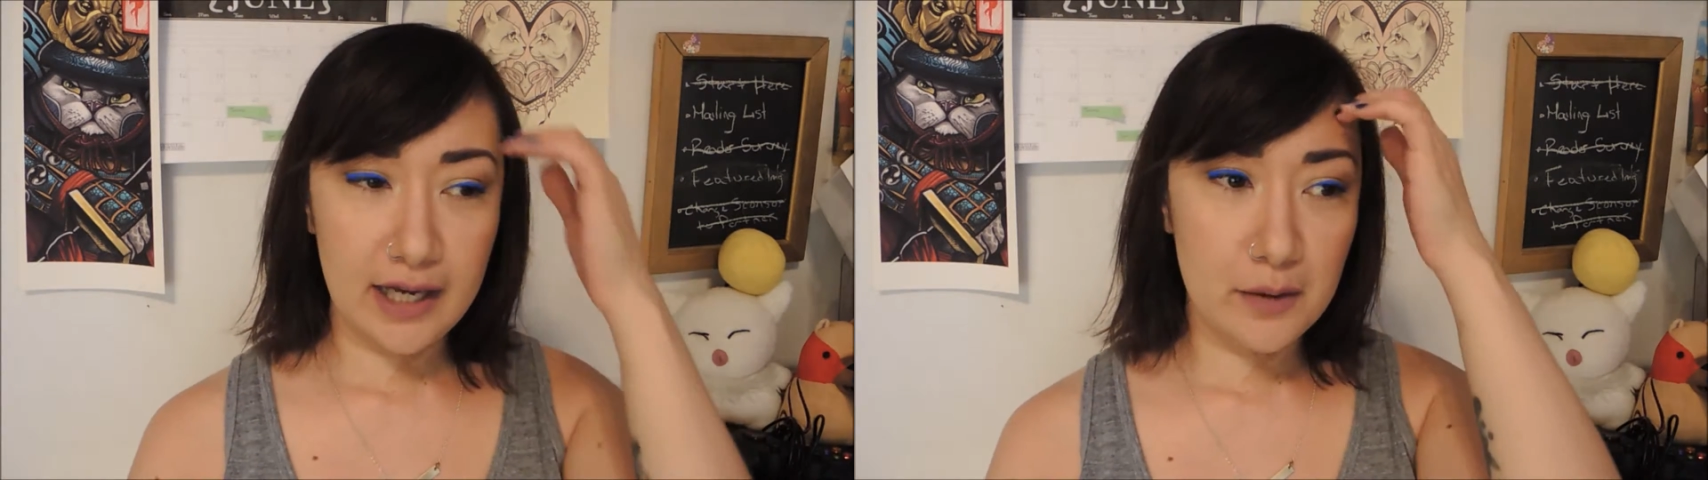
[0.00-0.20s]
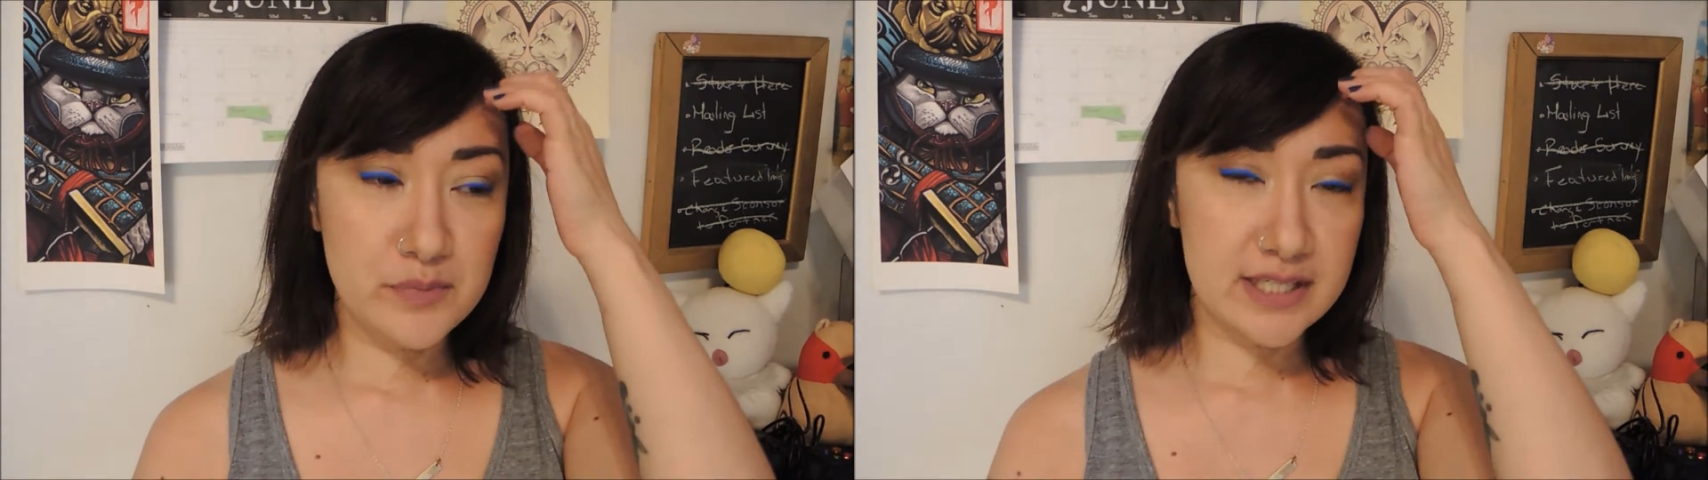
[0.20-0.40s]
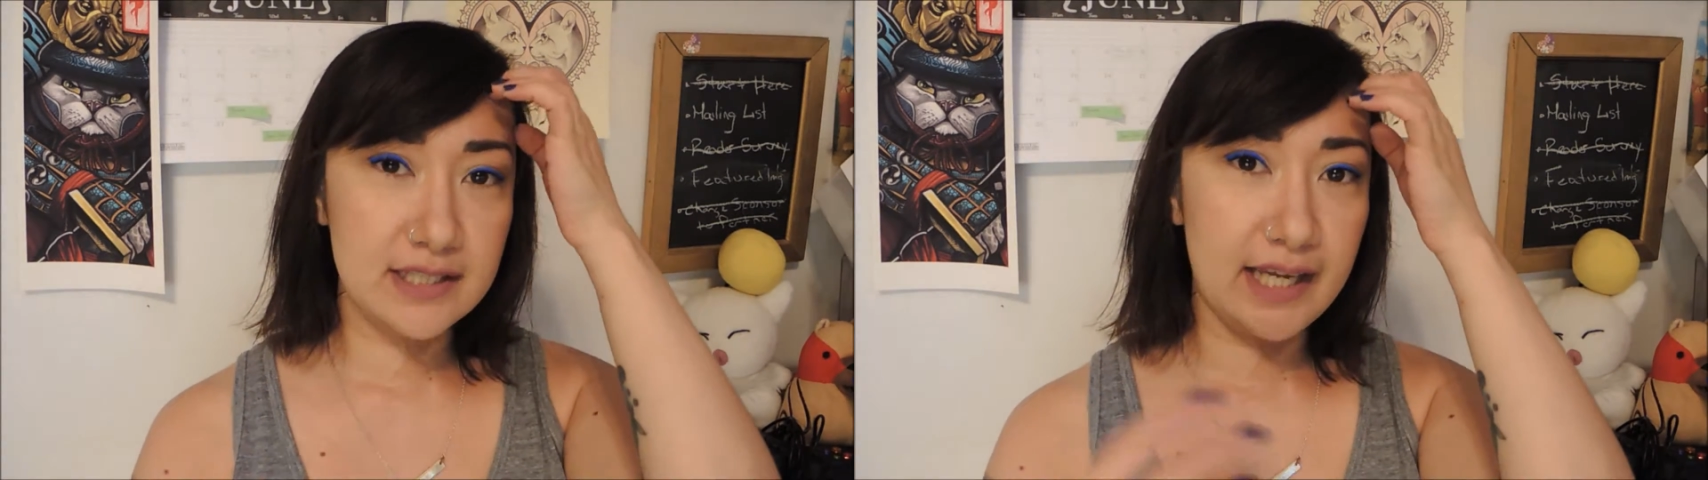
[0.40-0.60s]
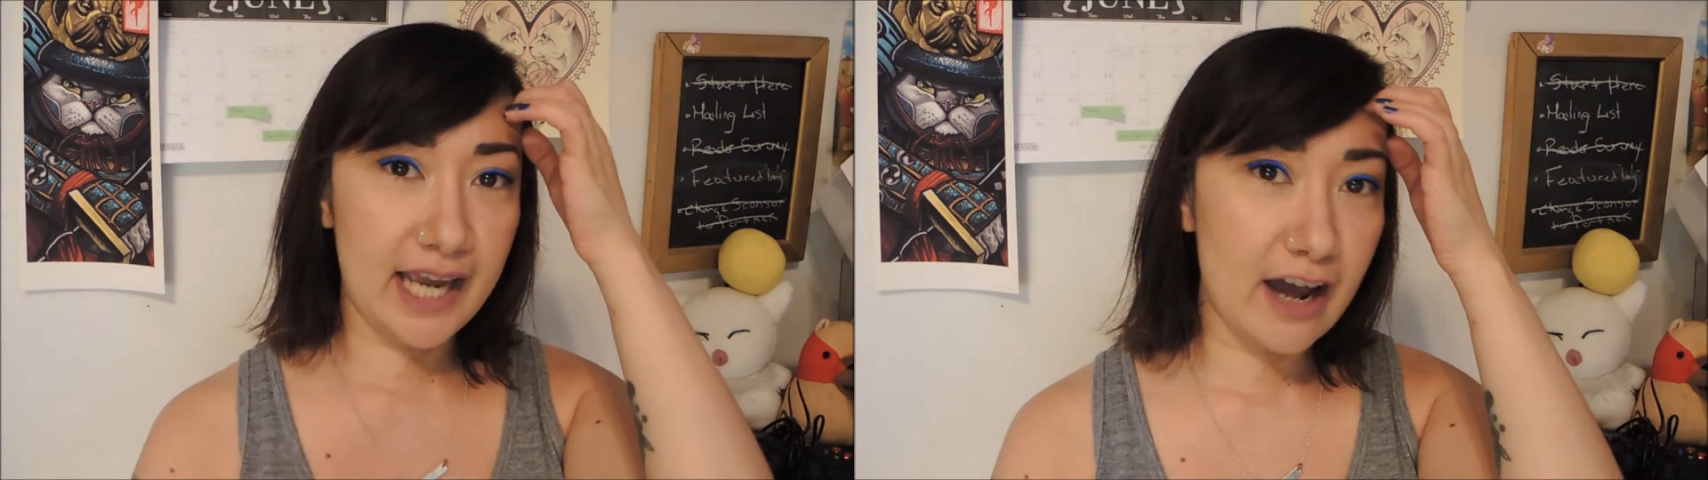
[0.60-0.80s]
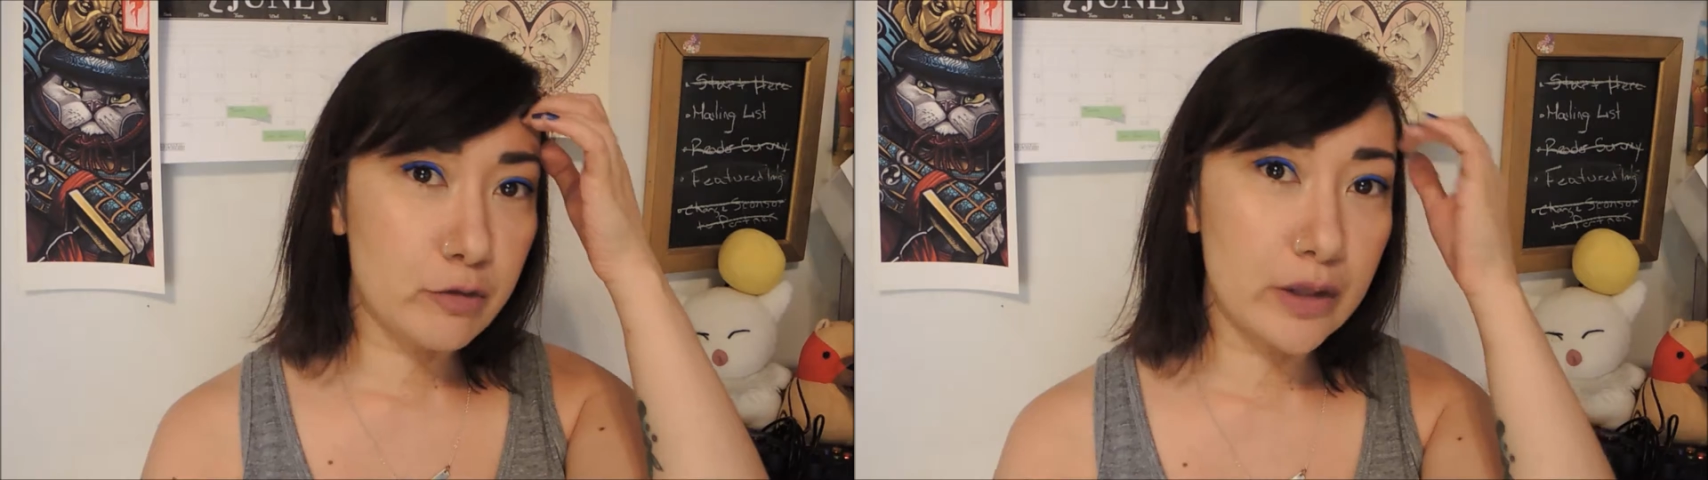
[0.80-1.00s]
comes in
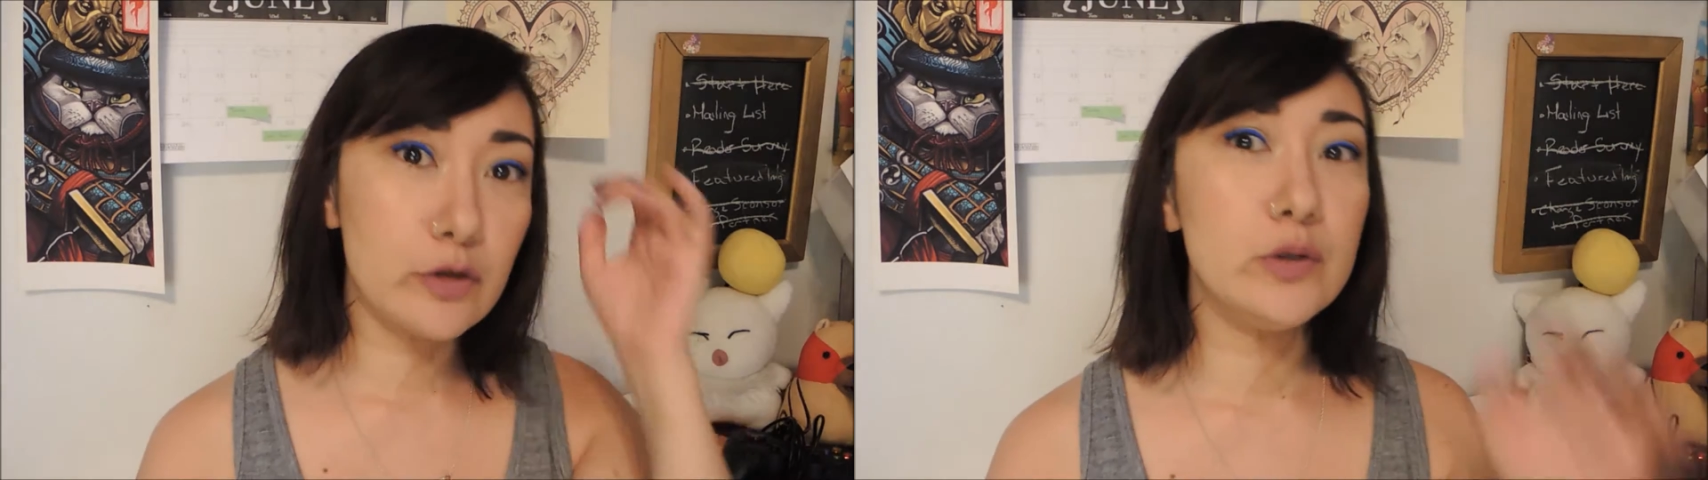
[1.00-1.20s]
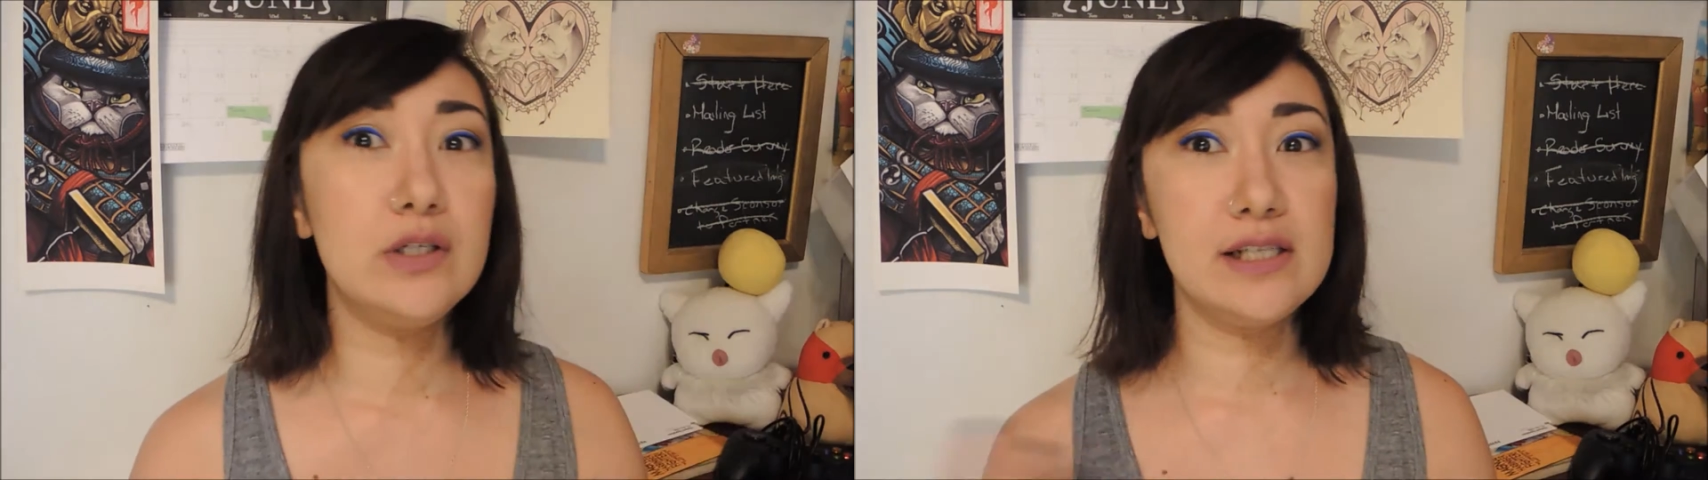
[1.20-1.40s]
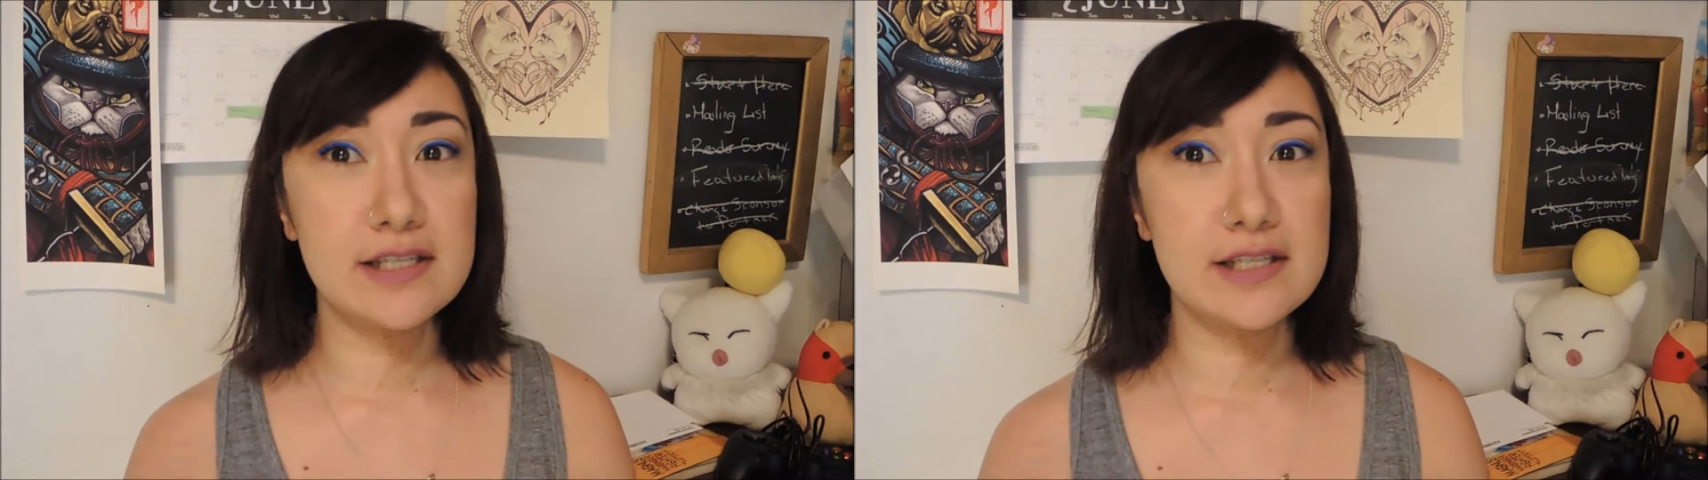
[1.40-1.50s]
like halfway through to